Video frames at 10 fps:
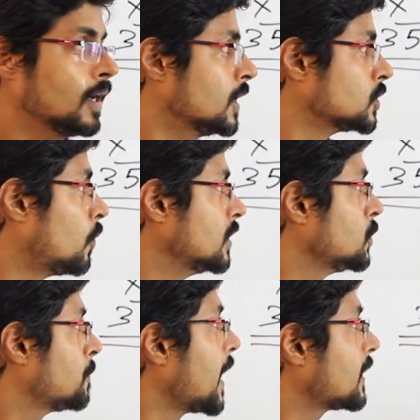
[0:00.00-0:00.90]
So once
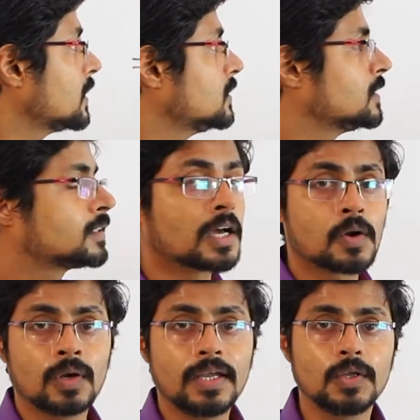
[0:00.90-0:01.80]
you practice this
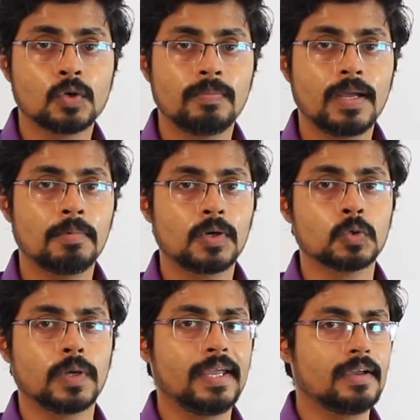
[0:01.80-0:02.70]
thoroughly, you will be able
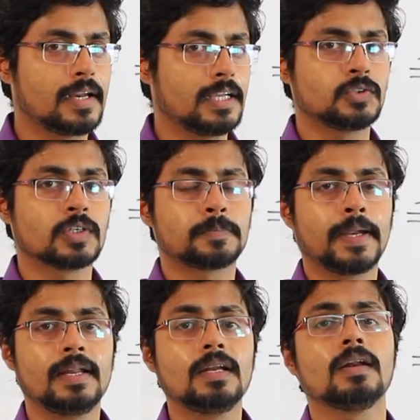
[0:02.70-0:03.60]
to increase your
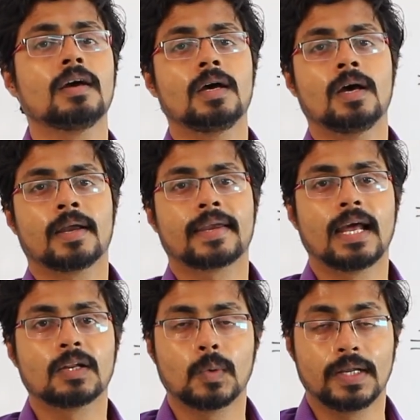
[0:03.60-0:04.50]
speed in
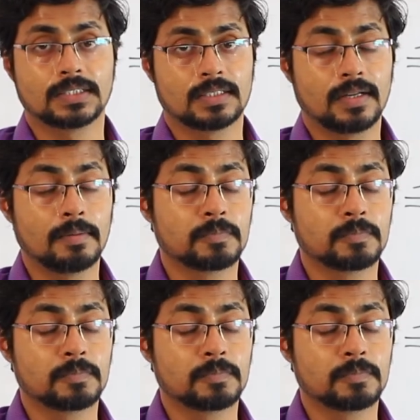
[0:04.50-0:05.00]
calculation,